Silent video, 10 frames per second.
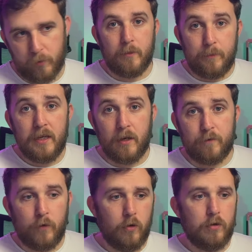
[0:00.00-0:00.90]
The Pico
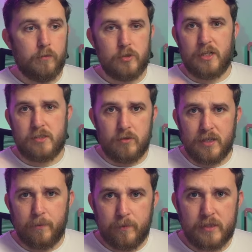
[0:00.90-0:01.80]
4, which has no
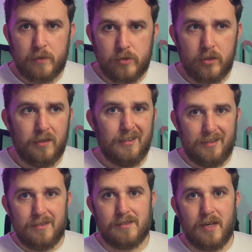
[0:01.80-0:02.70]
depth perception,
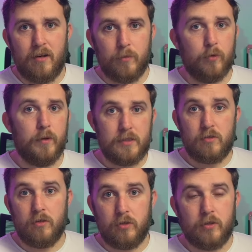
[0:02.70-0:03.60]
is terrible, but it's
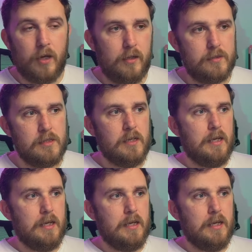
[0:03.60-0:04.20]
got good colours.